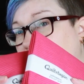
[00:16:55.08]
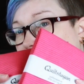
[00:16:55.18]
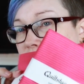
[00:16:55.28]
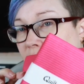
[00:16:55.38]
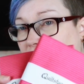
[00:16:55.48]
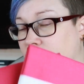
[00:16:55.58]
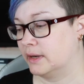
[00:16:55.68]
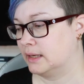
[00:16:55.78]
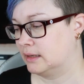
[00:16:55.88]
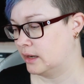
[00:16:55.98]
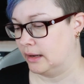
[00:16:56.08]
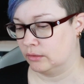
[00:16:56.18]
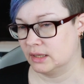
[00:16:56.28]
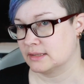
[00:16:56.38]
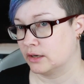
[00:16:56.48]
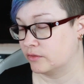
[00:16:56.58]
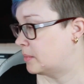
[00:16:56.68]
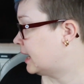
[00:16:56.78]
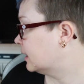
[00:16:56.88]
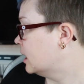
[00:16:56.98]
to have like on the inside of a
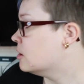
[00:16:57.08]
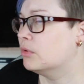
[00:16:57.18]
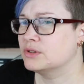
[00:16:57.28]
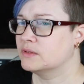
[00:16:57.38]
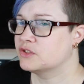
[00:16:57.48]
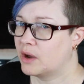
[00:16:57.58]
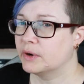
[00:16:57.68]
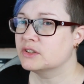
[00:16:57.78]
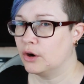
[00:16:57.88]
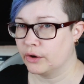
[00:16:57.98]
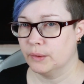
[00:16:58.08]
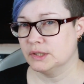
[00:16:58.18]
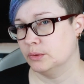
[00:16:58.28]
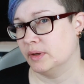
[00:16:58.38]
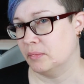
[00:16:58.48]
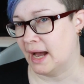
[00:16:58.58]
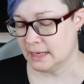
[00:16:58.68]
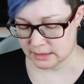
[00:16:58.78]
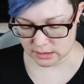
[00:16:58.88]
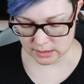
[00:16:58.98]
bag. Most of these fabrics are going to be
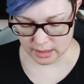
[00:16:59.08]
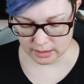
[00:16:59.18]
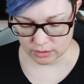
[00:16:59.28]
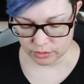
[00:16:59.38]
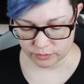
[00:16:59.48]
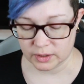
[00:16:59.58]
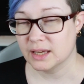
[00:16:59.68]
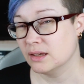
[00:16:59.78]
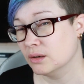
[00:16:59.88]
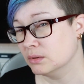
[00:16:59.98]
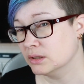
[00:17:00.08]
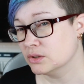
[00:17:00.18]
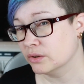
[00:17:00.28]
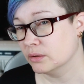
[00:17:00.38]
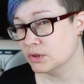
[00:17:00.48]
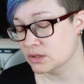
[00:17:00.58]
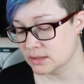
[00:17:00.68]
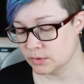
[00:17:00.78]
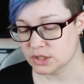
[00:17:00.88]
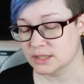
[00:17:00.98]
bags, and hopefully you will enjoy them just
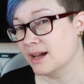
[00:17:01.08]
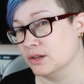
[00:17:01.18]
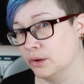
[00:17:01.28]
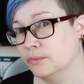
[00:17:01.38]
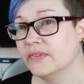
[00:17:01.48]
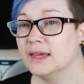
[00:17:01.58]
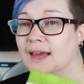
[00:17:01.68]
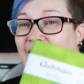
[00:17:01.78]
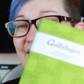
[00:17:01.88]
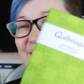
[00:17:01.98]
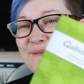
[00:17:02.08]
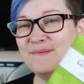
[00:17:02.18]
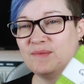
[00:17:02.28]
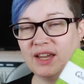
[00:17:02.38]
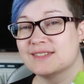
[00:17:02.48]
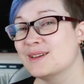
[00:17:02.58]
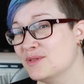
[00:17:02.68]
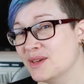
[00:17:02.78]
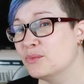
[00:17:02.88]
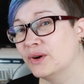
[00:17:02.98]
as much as I do, because some
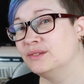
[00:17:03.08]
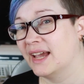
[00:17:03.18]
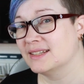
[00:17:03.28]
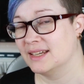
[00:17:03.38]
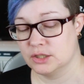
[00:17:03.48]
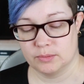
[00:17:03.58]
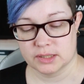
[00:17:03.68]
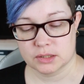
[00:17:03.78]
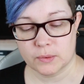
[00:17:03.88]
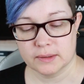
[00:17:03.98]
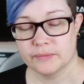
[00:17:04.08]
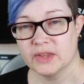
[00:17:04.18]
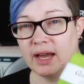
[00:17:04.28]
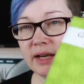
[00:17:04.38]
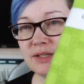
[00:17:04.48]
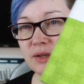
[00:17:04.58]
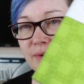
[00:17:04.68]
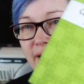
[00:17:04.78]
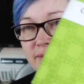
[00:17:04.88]
of them will get into my store. I do have